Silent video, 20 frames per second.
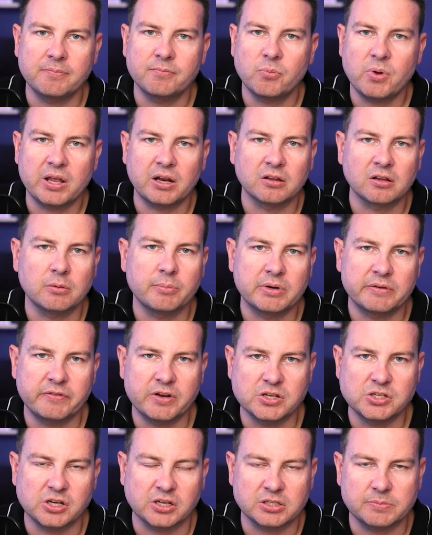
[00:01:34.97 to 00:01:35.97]
We had a little bit of an
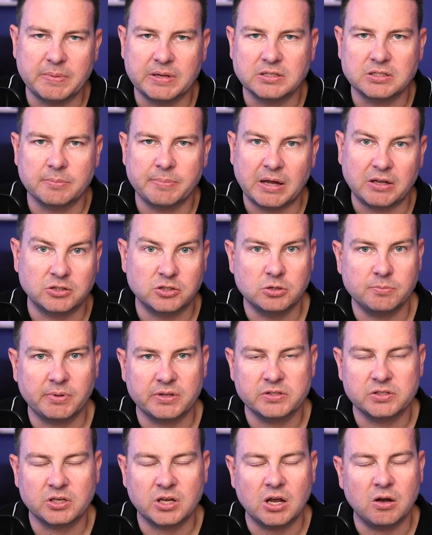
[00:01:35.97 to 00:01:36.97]
adjustment about 2
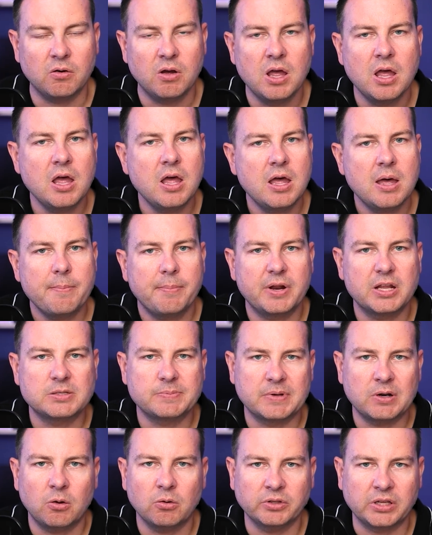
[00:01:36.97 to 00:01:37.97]
months ago, but it's been
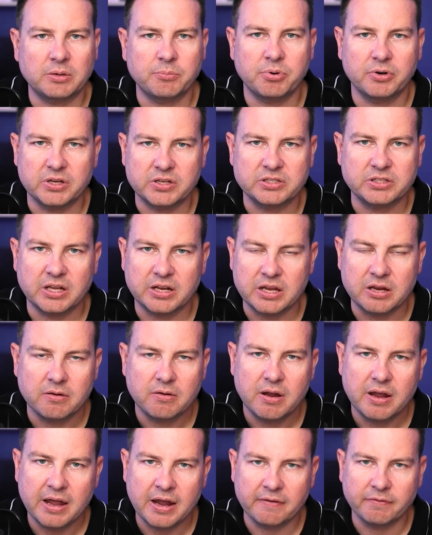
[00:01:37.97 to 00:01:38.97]
holding pretty steady
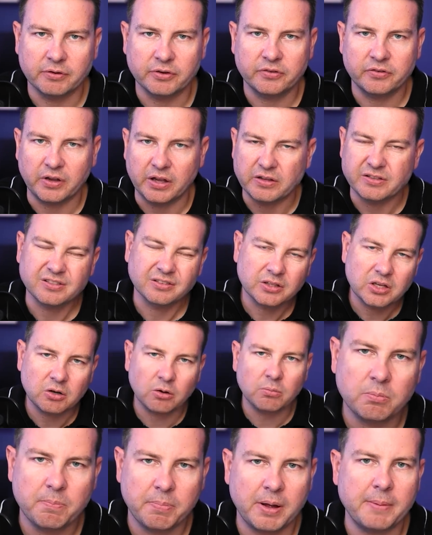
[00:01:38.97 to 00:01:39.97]
ever since. Little
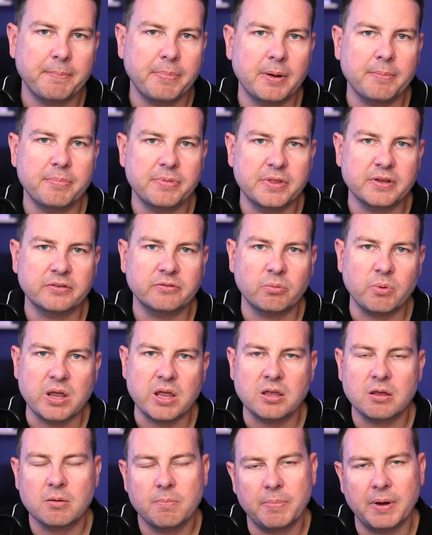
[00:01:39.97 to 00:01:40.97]
bump up this
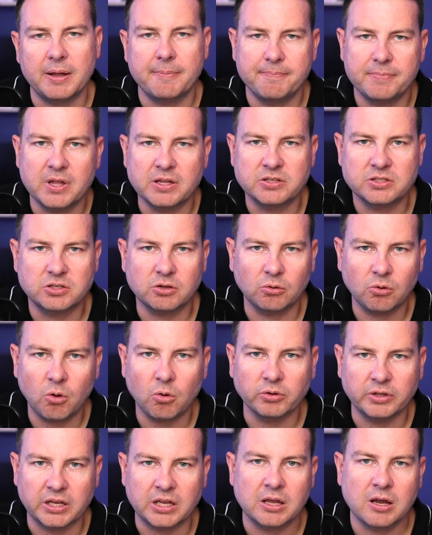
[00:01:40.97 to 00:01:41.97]
week, but it's still
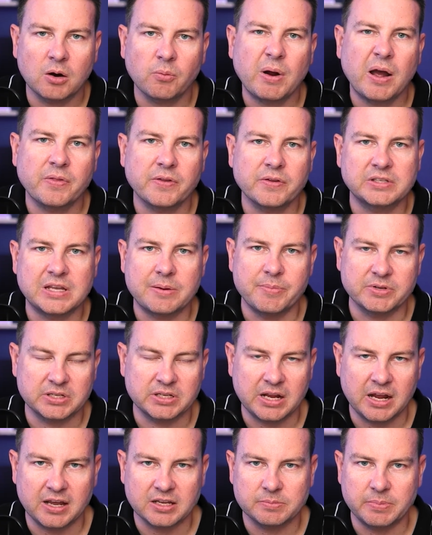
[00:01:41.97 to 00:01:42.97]
holding around the same as it
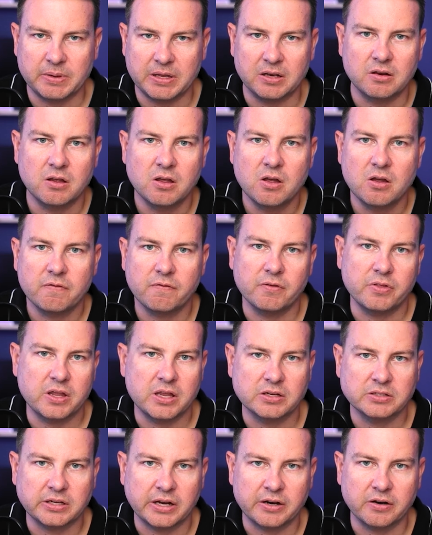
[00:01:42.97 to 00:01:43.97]
has been for the
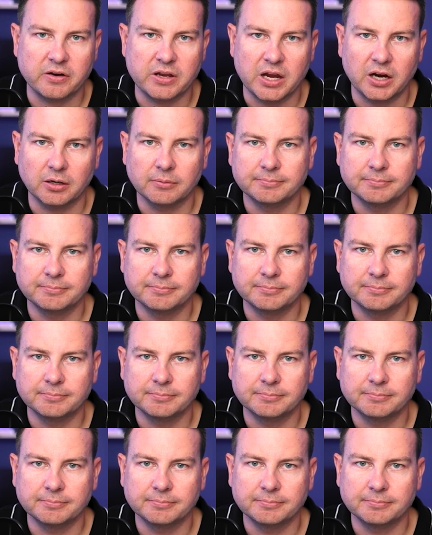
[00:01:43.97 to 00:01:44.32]
entire year.